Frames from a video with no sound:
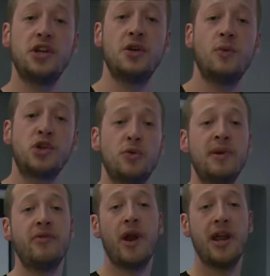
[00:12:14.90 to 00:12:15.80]
which will be
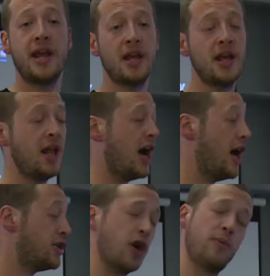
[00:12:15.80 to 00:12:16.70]
running uh,
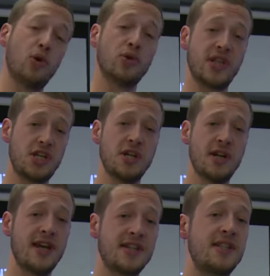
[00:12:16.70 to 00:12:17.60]
Adobe Audition
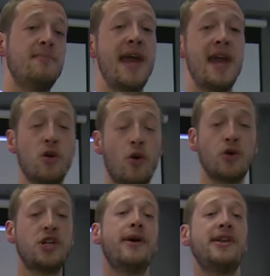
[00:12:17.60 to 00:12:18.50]
as the main audio
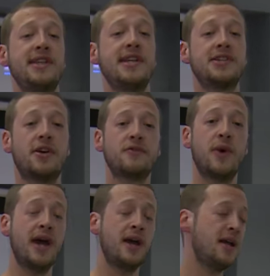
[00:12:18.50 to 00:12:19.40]
editing software.
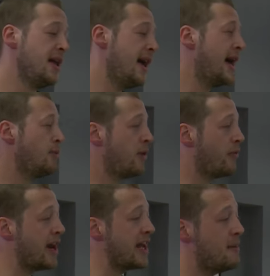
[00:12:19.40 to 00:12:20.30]
And we're
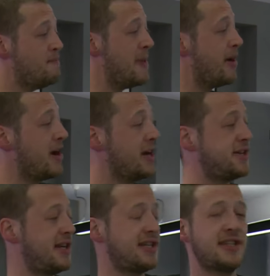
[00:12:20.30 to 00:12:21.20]
running a Myriad
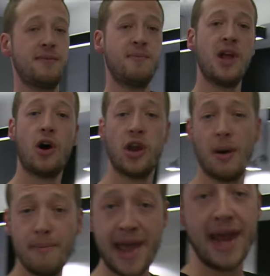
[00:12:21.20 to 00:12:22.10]
system on our
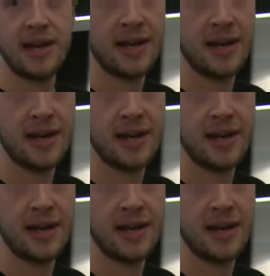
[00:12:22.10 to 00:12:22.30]
main